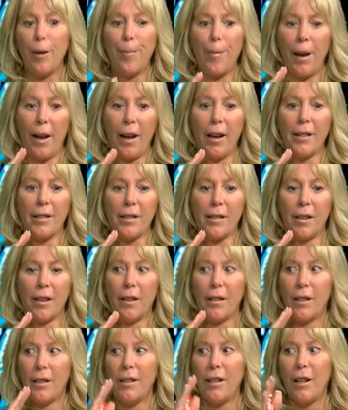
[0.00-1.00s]
pass
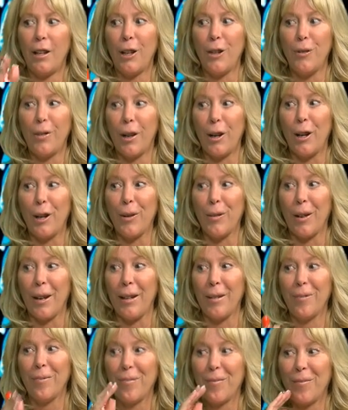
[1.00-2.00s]
the D Q Dairy
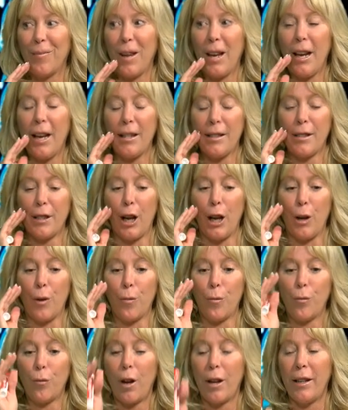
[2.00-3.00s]
Queen. It's like
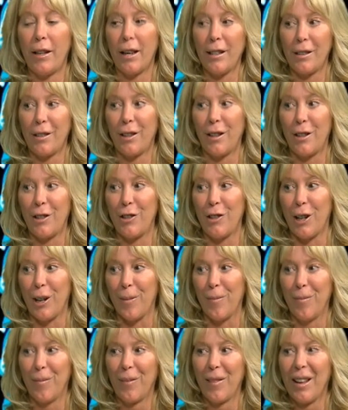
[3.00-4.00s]
right next to the
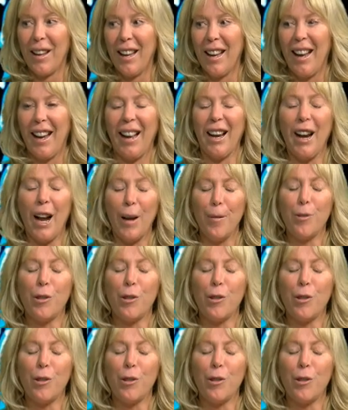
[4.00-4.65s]
gym. And I'm